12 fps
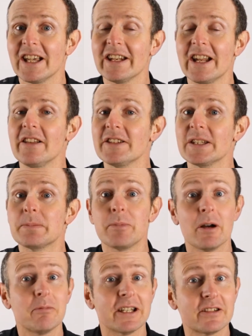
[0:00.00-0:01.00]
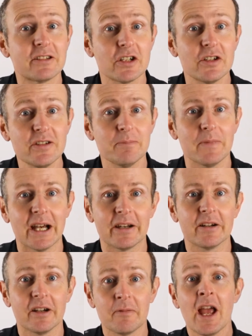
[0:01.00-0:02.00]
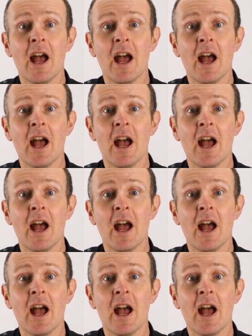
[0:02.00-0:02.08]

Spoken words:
analysis probably doesn't matter